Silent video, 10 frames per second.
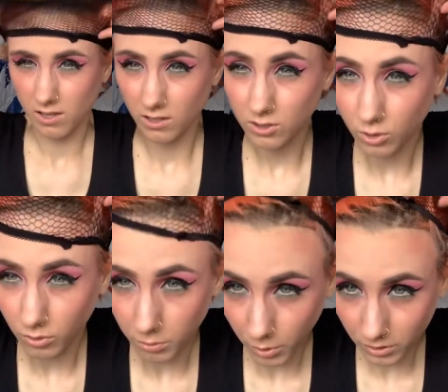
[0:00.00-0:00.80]
So
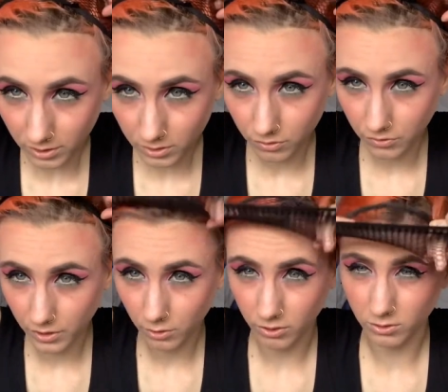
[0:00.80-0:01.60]
the part that's
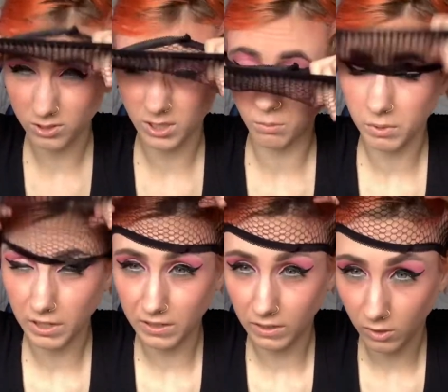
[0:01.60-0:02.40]
thicker that looks like a
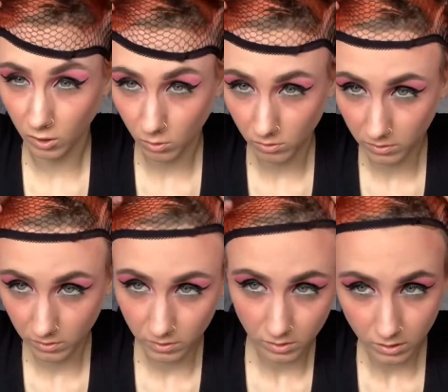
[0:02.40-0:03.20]
pantyhose,
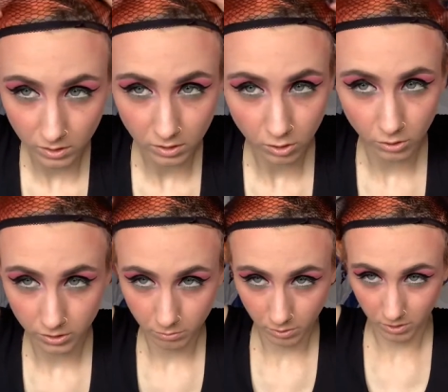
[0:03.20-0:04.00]
you're going
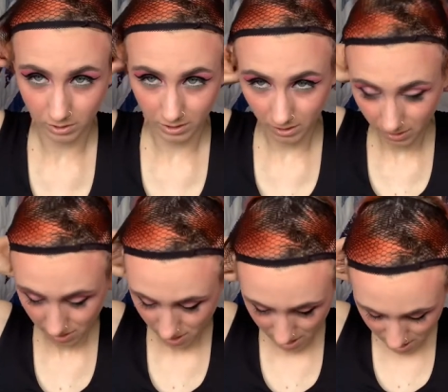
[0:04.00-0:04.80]
to put it like
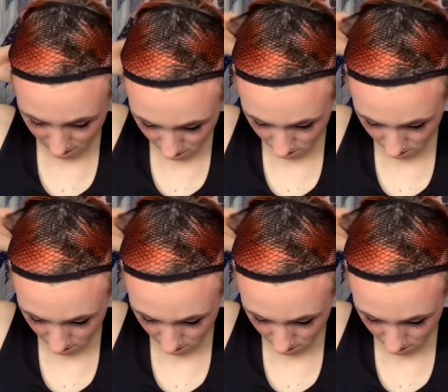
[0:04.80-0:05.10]
that.